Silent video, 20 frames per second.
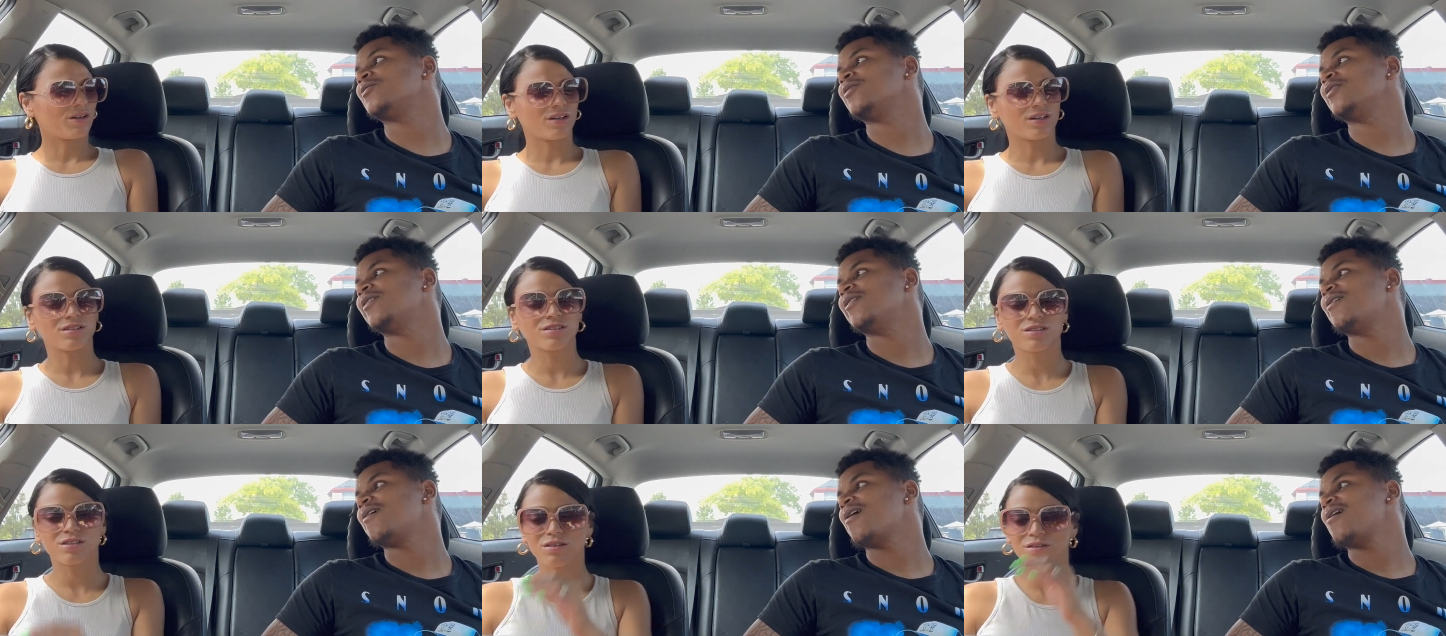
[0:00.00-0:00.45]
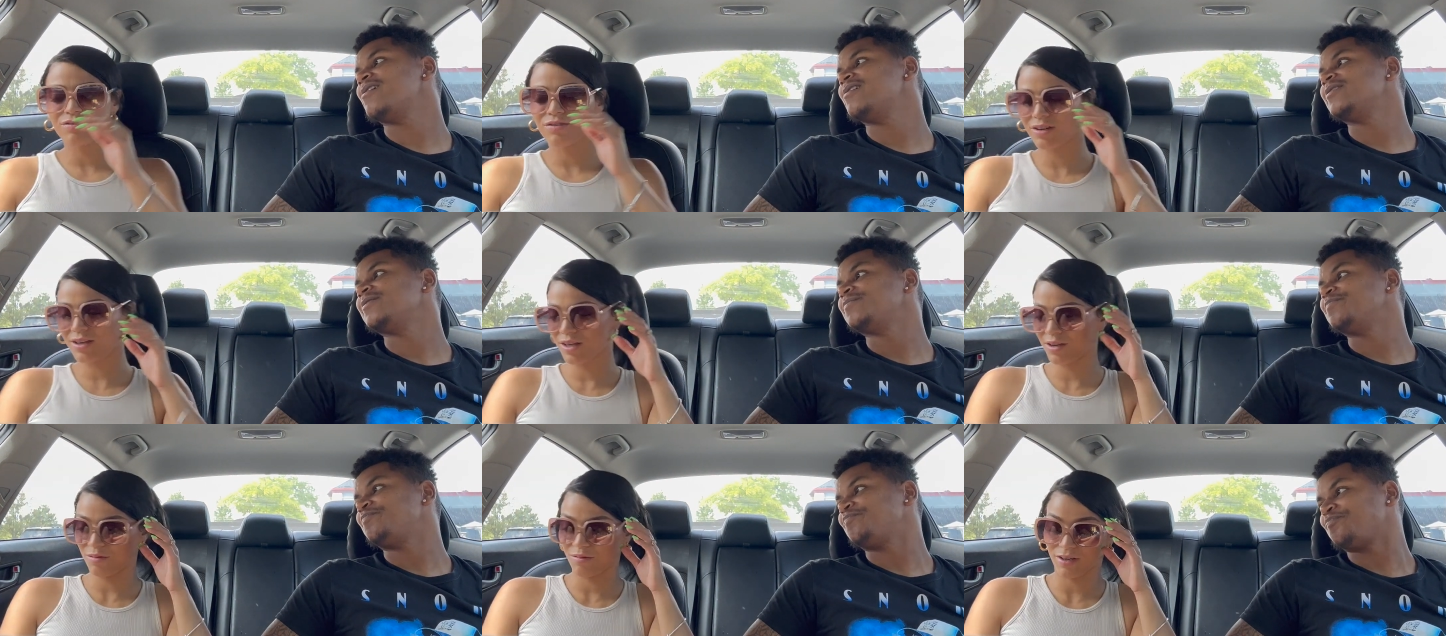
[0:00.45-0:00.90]
Speaker 1: you're so
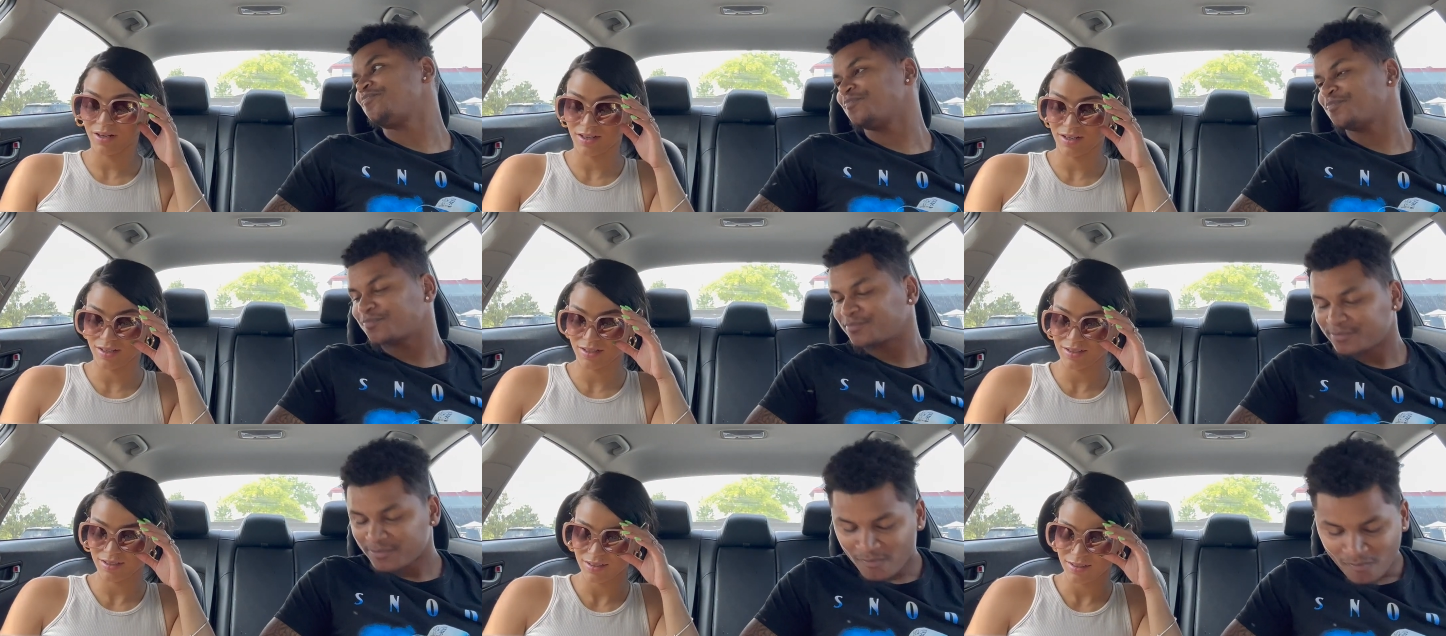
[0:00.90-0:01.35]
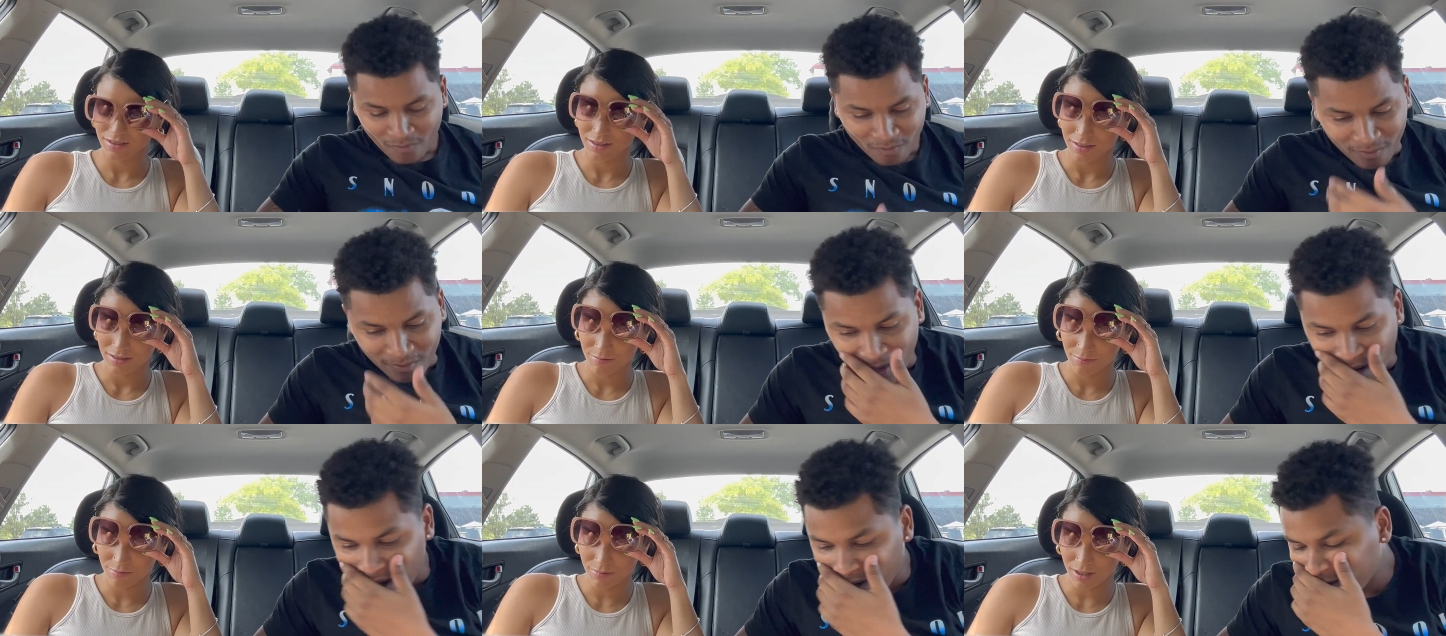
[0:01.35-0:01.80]
weird.
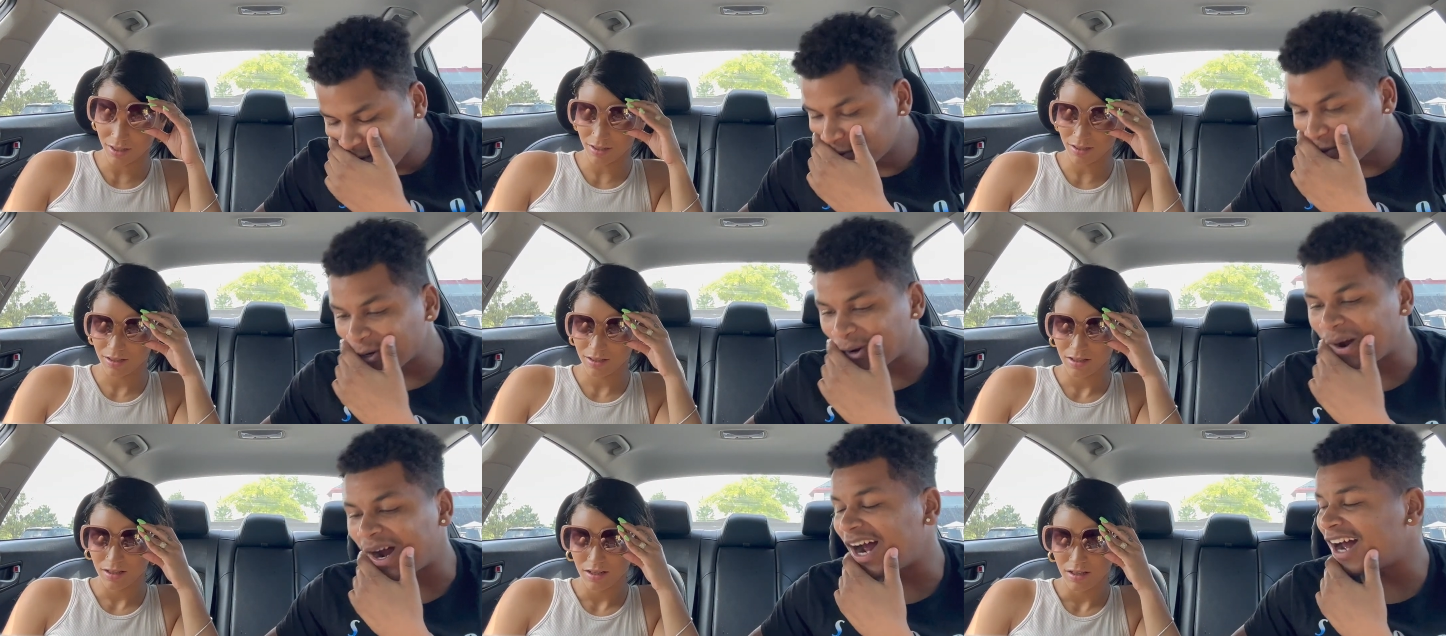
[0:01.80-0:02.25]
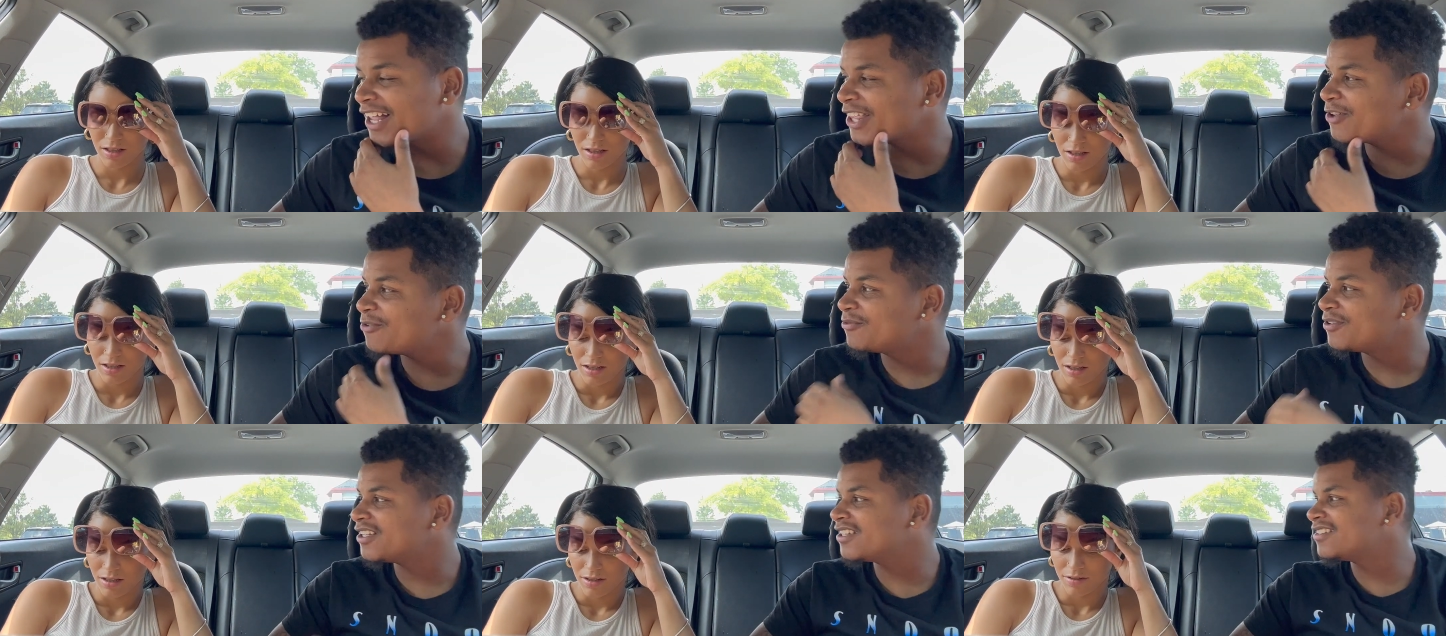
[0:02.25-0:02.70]
I don't know how you
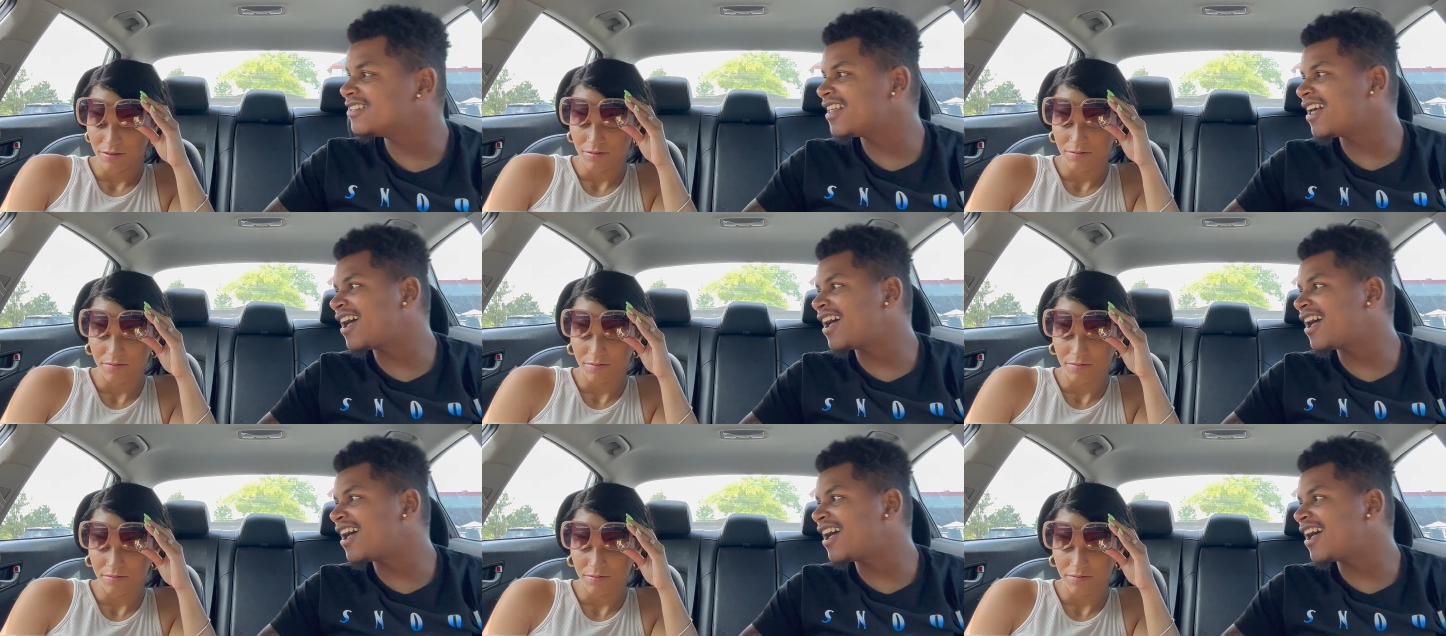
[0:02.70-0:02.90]
did.